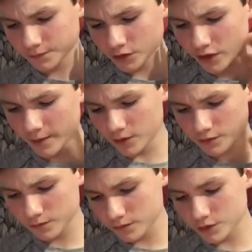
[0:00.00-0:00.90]

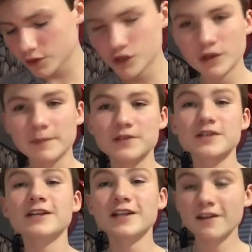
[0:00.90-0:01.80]
Ramos. Sergio
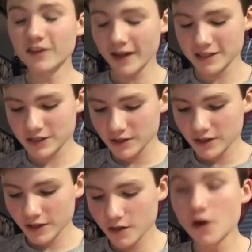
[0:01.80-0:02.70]
Ramos. Let's
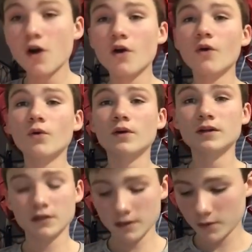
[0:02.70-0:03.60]
go.
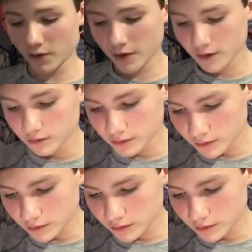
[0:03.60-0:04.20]
Come on.